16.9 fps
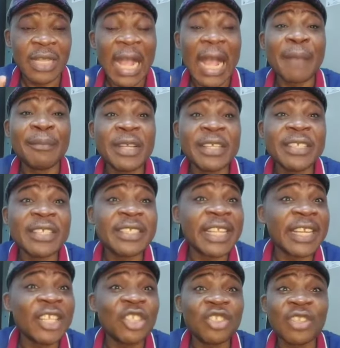Amnesty
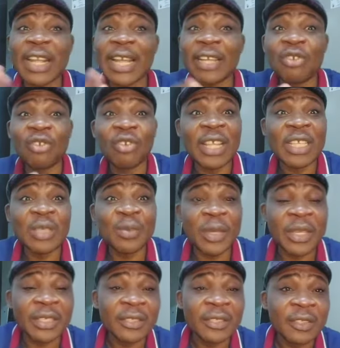International can no longer
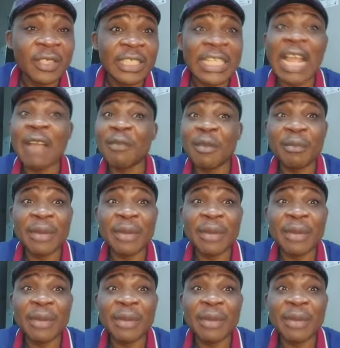speak. They have been